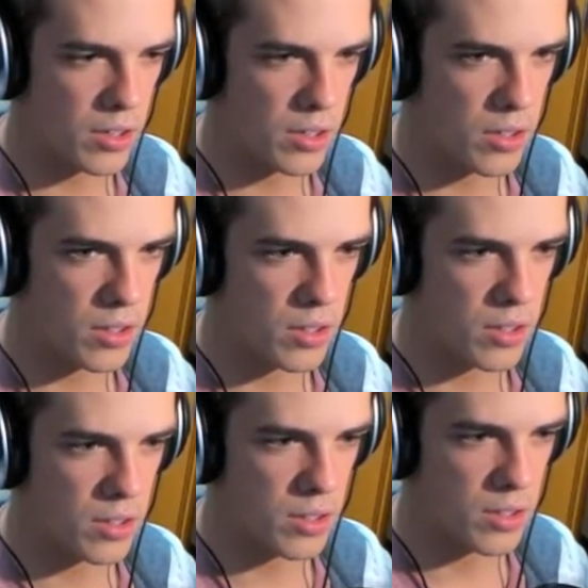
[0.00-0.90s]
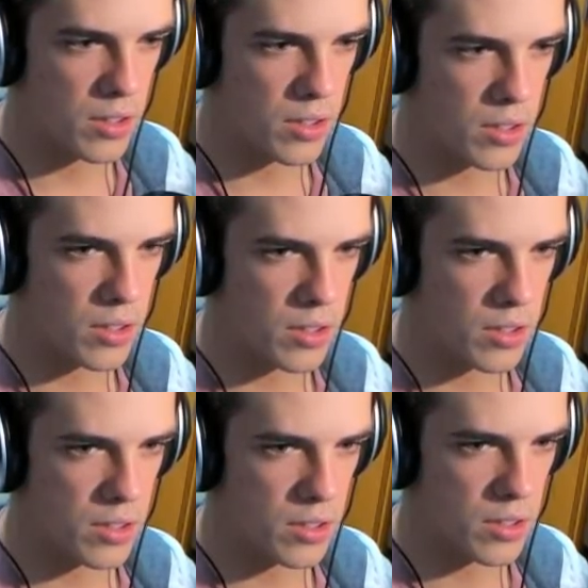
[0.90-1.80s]

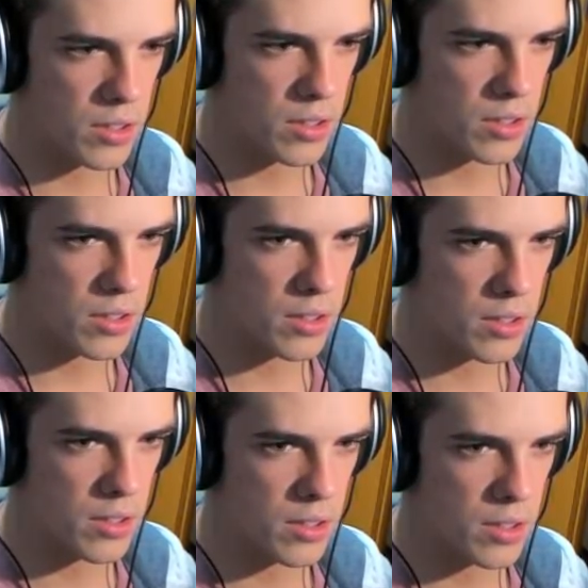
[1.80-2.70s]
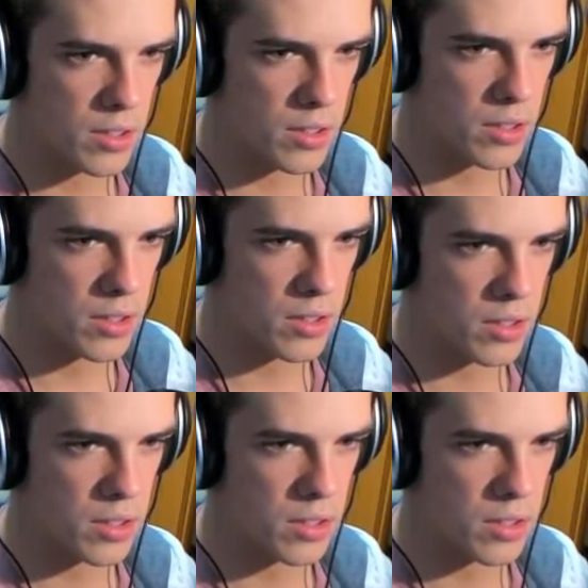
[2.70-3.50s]
Nobody speaks.